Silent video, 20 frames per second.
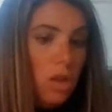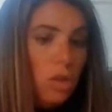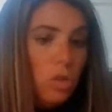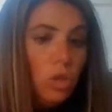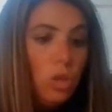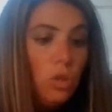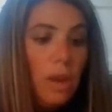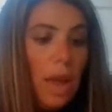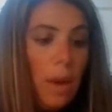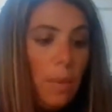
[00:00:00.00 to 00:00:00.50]

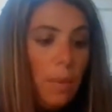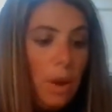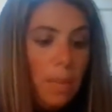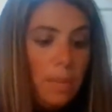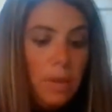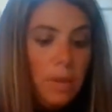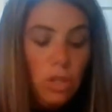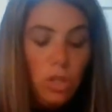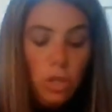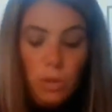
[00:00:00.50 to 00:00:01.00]
So now what I'm
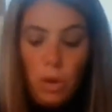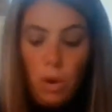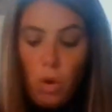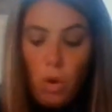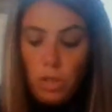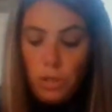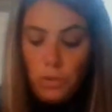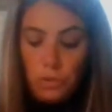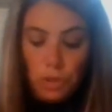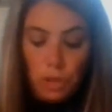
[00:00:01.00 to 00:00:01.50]
going to do, it
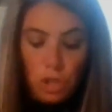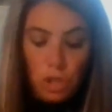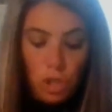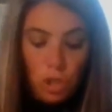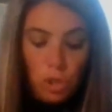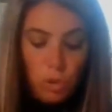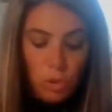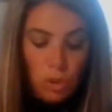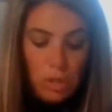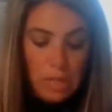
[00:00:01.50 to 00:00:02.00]
calls for
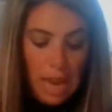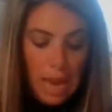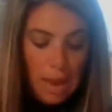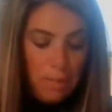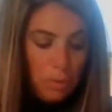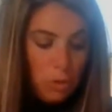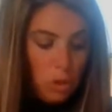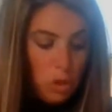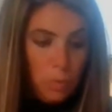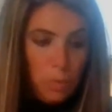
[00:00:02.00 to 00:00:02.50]
2
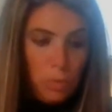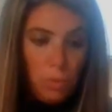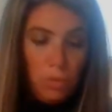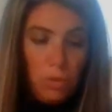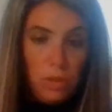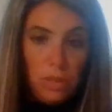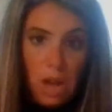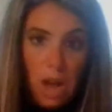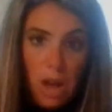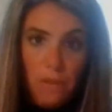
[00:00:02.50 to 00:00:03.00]

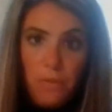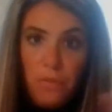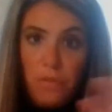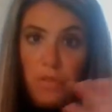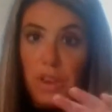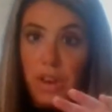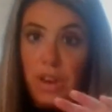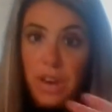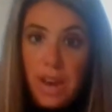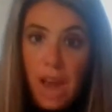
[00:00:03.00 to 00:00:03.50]
tablespoons of
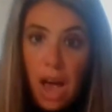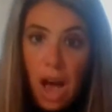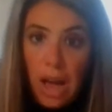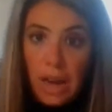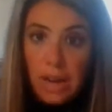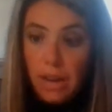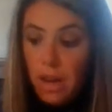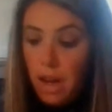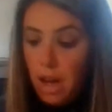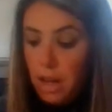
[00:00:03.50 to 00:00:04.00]
the
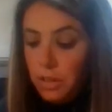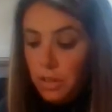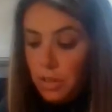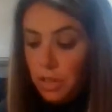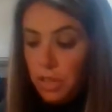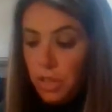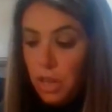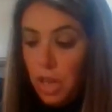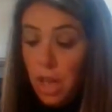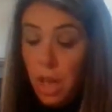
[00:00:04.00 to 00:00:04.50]

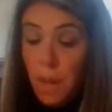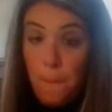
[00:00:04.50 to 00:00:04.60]
non-colored